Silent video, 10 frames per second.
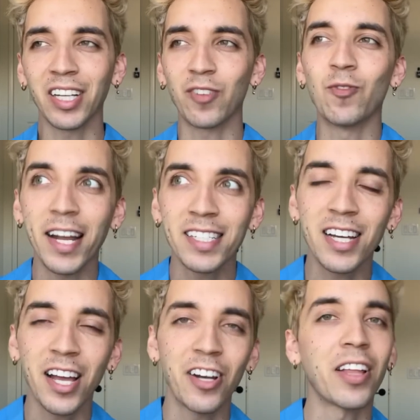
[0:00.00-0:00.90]
Why did
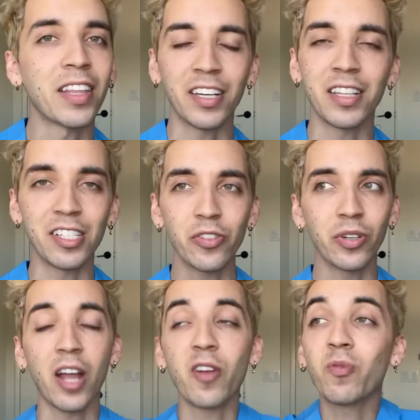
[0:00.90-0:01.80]
I not think of this
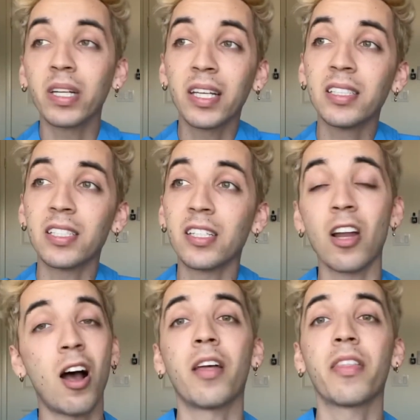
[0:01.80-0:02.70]
sooner? I really did
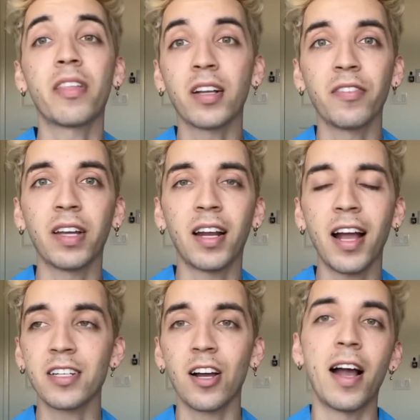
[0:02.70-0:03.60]
not think of it. I
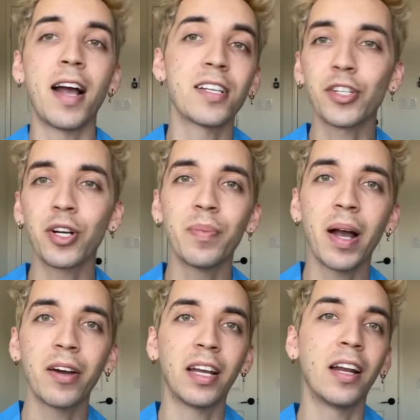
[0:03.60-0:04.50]
did not ask her
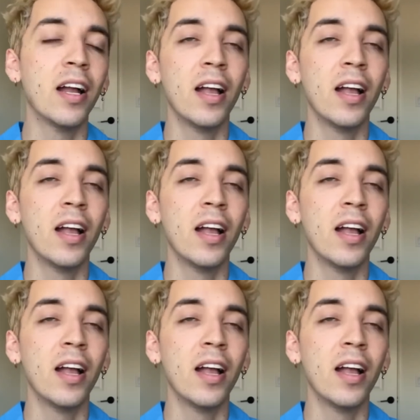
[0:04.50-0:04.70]
about it.